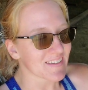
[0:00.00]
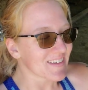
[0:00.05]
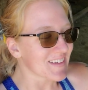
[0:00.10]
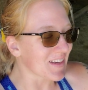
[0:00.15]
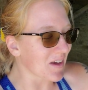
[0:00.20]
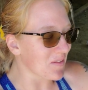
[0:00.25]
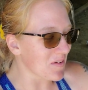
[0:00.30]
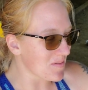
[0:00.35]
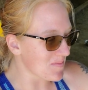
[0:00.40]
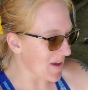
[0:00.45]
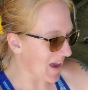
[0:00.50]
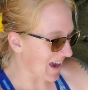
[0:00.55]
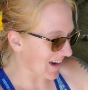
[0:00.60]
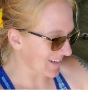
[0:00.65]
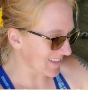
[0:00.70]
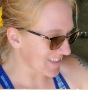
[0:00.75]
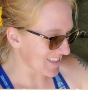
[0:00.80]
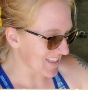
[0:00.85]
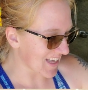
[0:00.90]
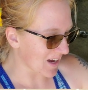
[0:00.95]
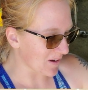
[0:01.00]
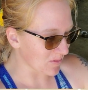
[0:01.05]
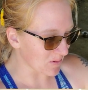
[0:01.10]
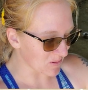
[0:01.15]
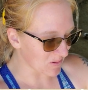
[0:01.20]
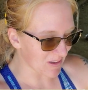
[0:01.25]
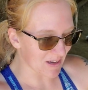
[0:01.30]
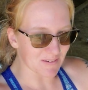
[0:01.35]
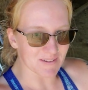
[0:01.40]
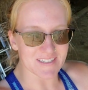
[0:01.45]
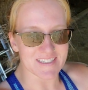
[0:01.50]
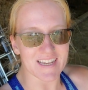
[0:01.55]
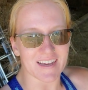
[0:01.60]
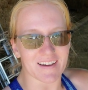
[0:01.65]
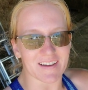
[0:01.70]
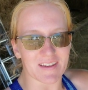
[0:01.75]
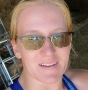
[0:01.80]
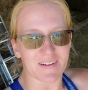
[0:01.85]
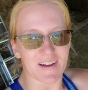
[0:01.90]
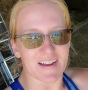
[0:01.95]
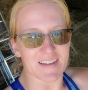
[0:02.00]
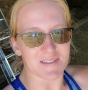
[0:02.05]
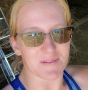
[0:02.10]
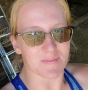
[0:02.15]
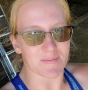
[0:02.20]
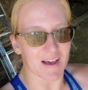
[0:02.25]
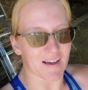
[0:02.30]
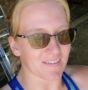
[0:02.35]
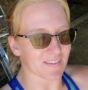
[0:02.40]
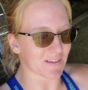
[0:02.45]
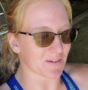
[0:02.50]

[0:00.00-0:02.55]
Going back to that rule I was telling you guys about,